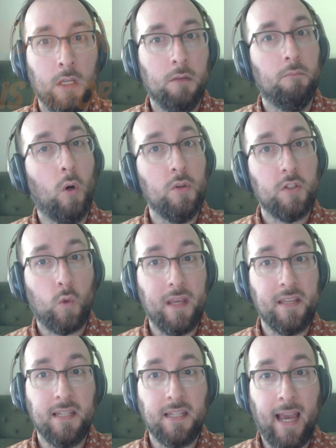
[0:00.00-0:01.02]
Most
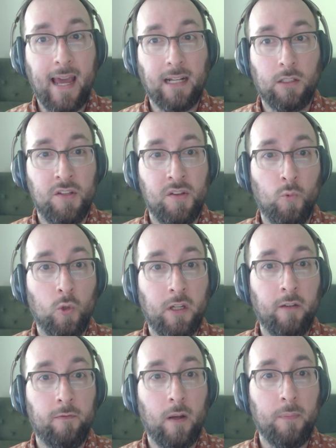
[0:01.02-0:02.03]
quests in Cataclysm will
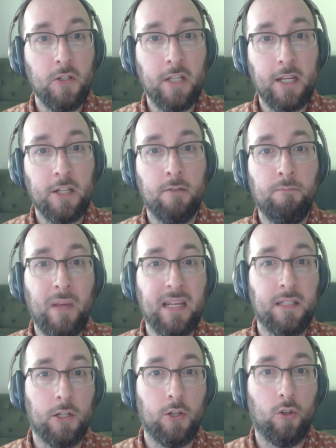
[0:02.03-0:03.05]
give reputation
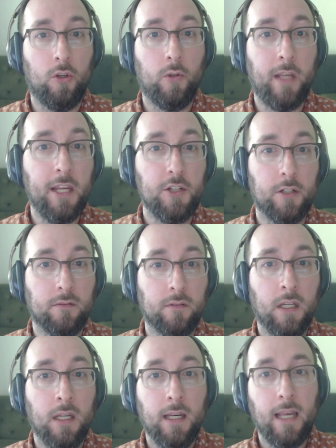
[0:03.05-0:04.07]
based on your location.
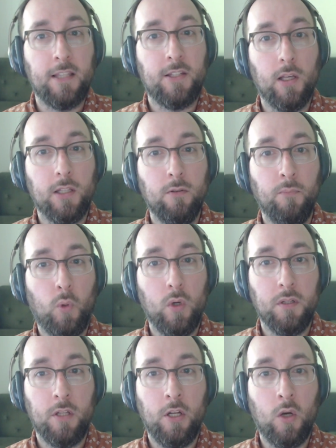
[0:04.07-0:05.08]
It's also
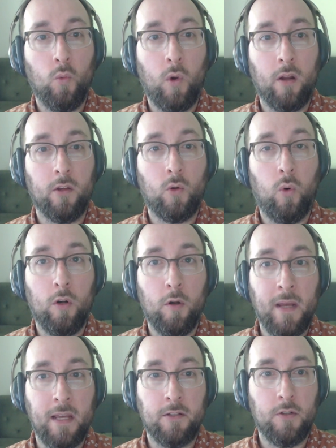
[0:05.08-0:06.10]
important to know where the
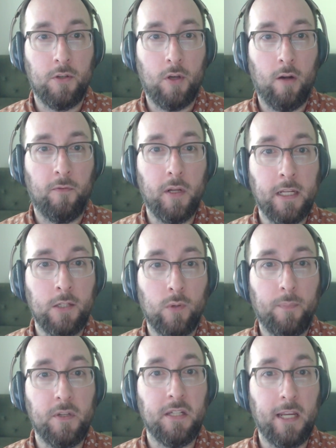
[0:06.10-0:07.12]
quartermasters are for each
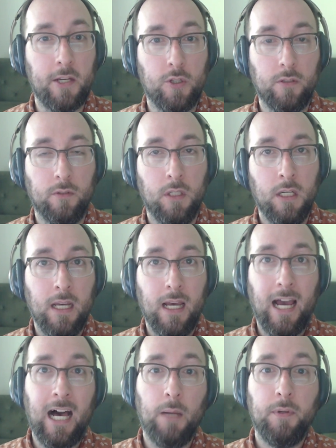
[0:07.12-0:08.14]
reputation.
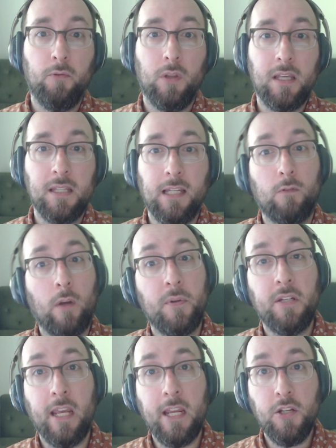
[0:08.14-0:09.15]
I'll be releasing a
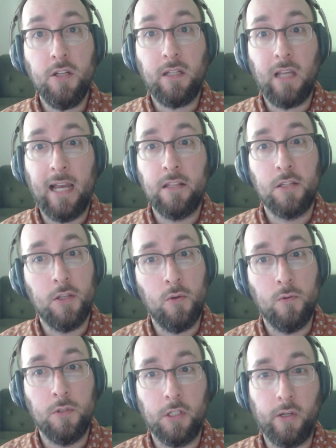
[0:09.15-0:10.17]
reputation guide
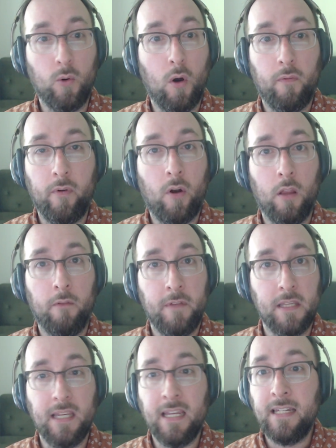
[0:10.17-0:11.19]
soon to go over all of this in